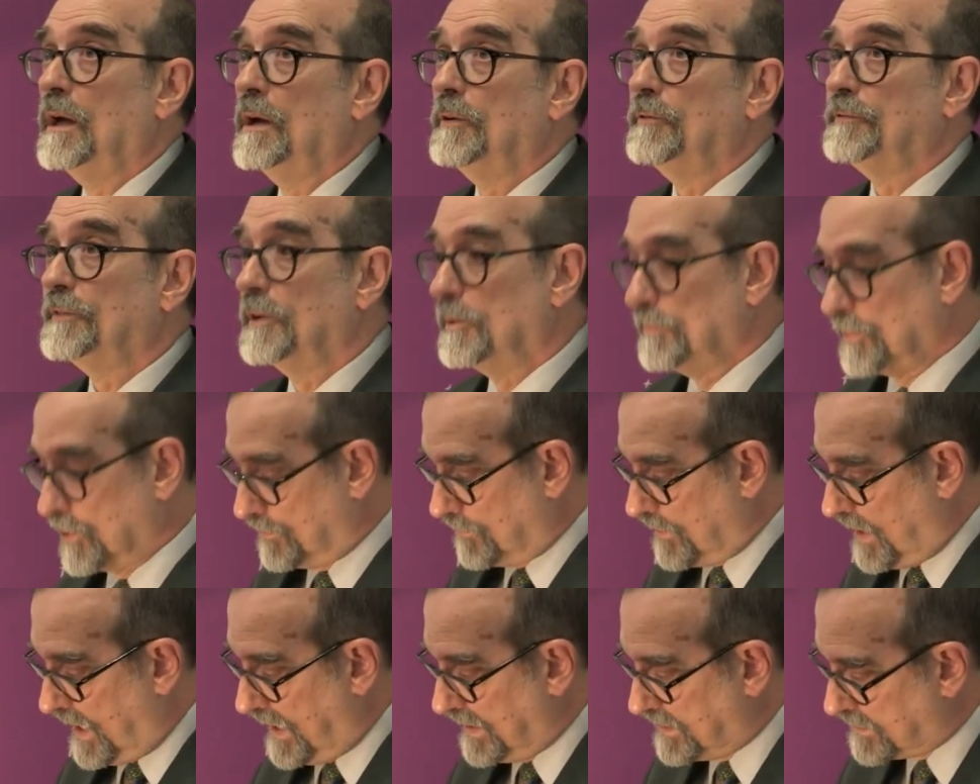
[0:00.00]
Filmer
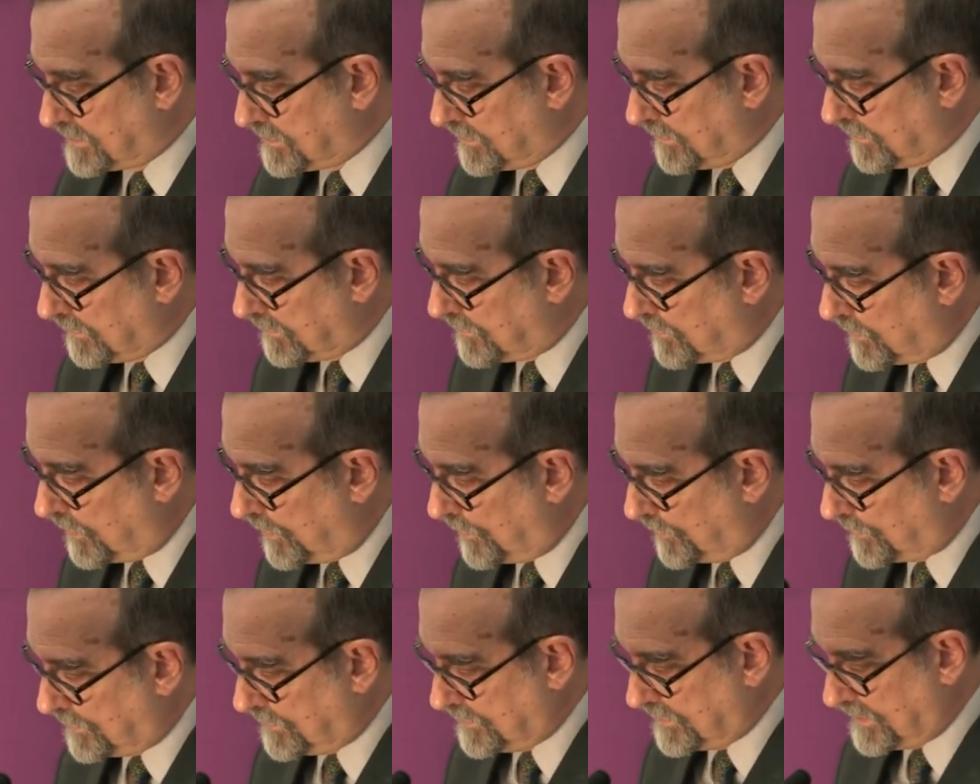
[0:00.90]
writes,
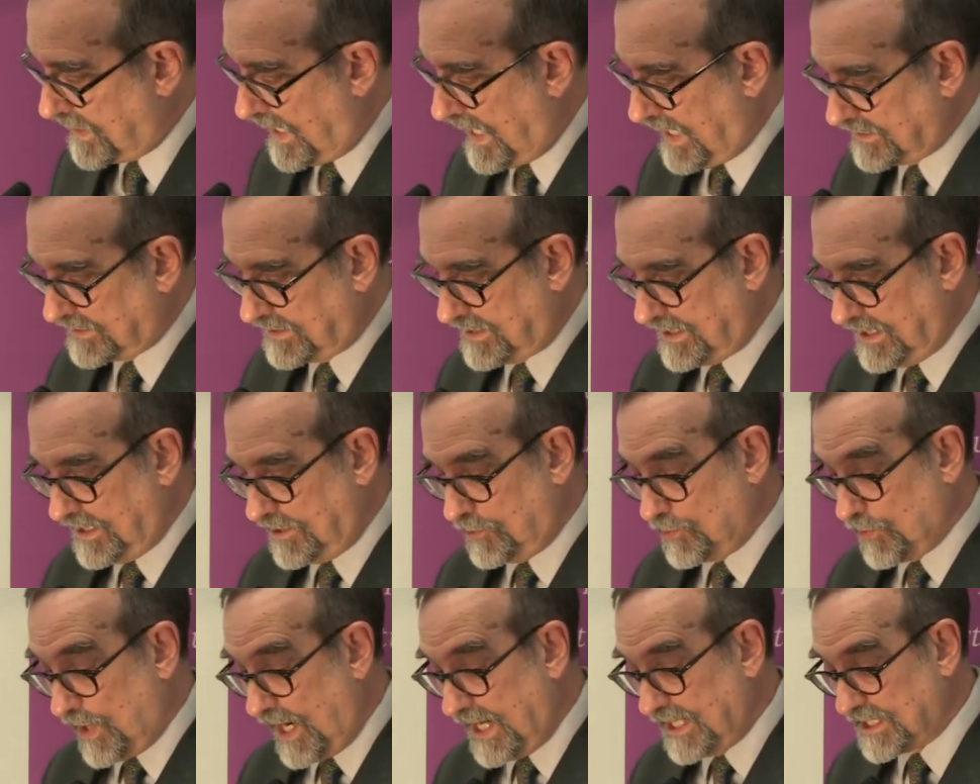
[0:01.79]
quote, that the
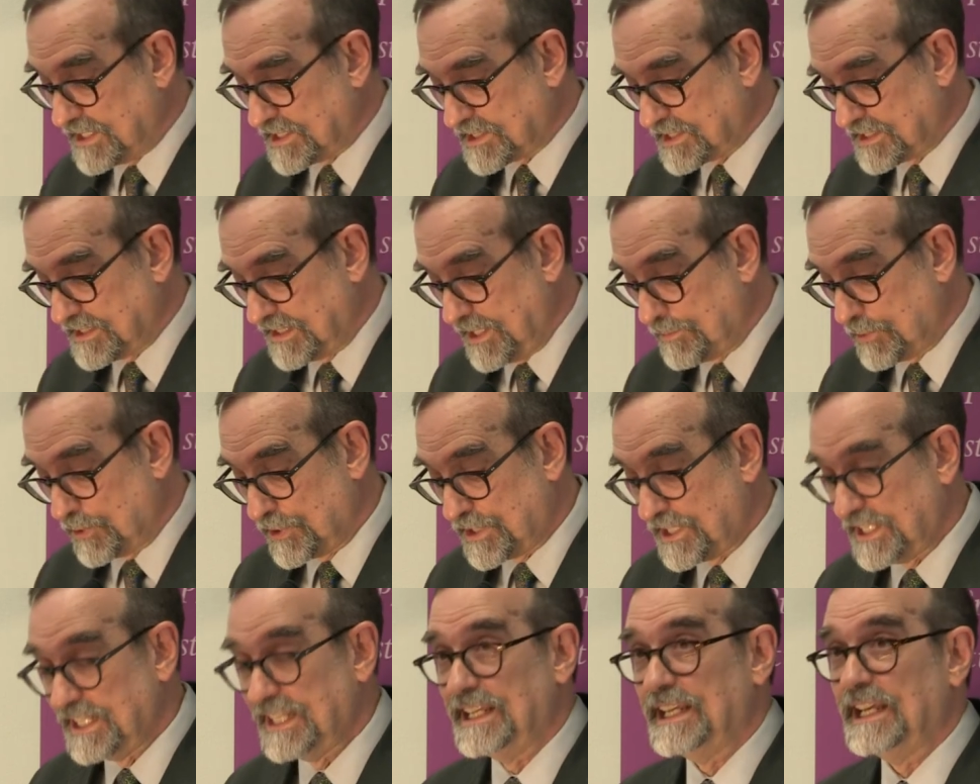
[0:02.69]
greatest
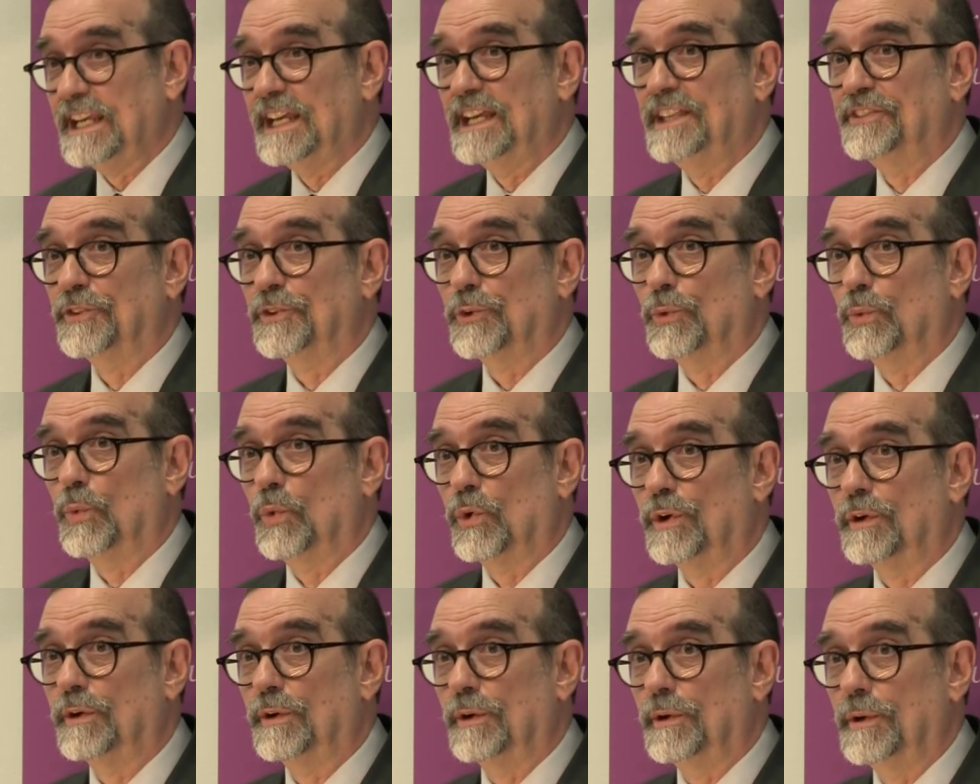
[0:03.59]
liberty in the
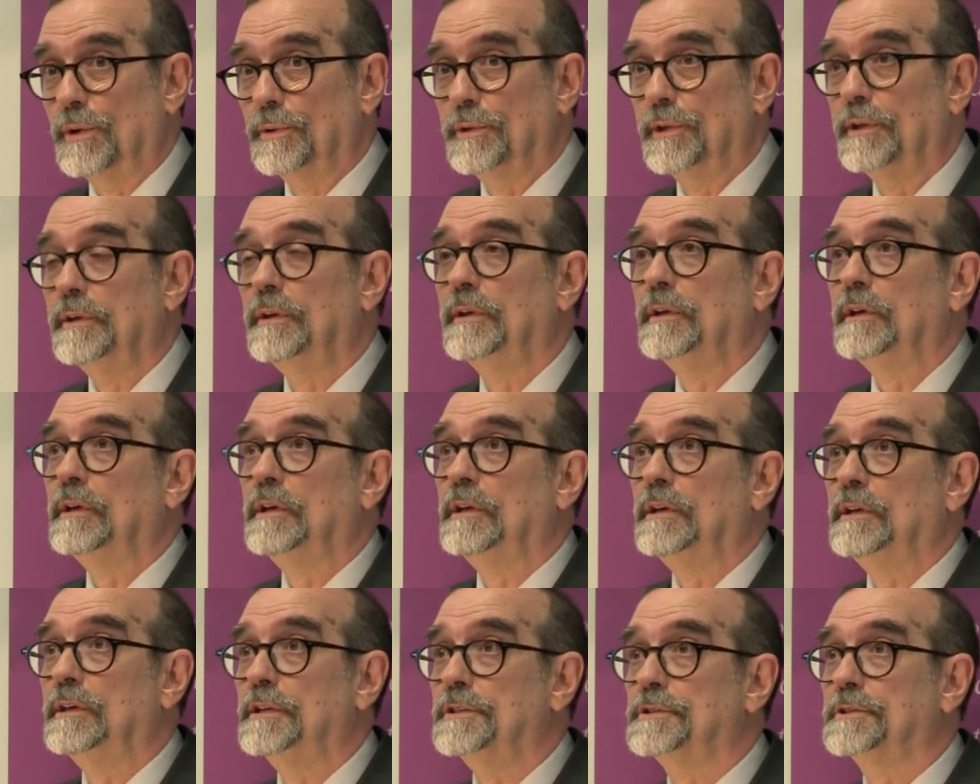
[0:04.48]
world
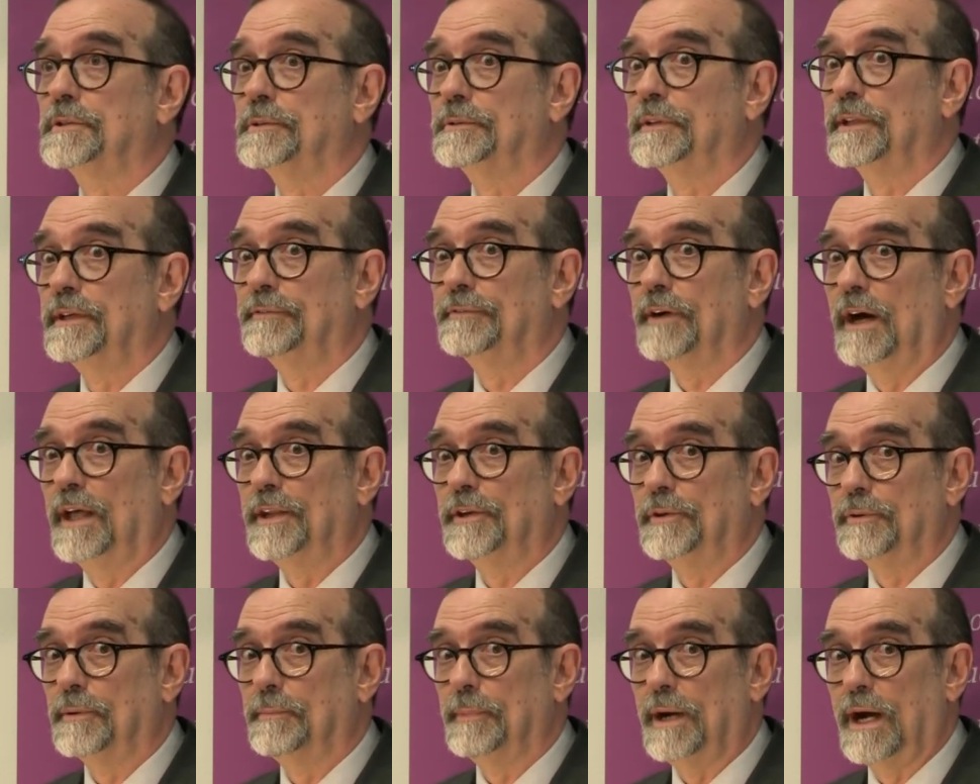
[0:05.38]
is to live
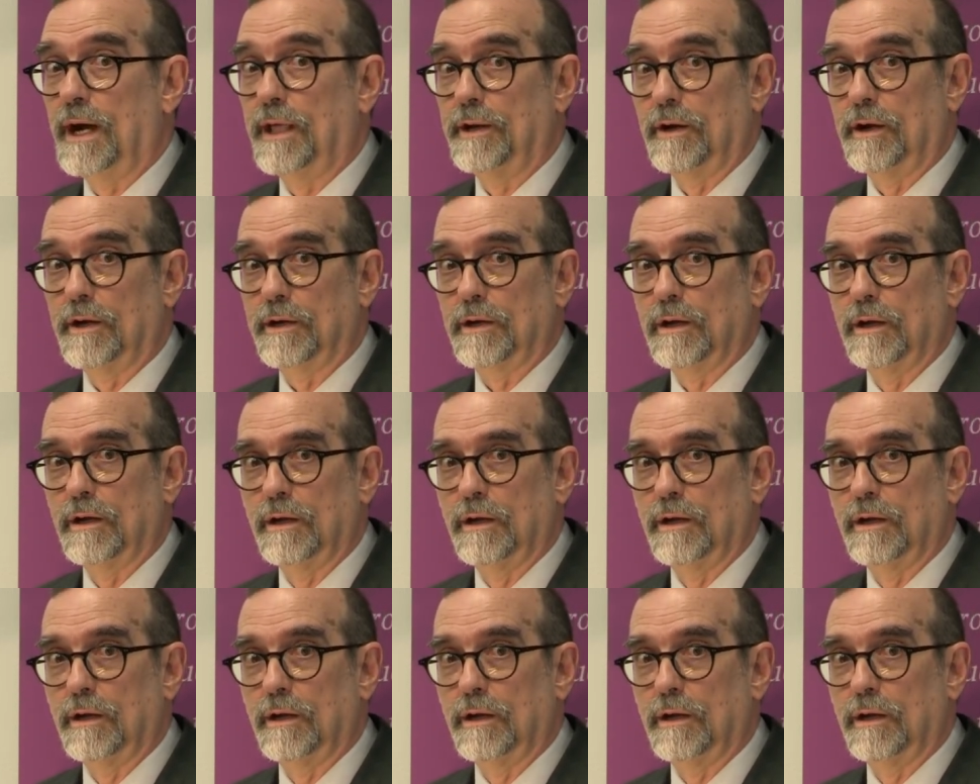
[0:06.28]
under a monarch.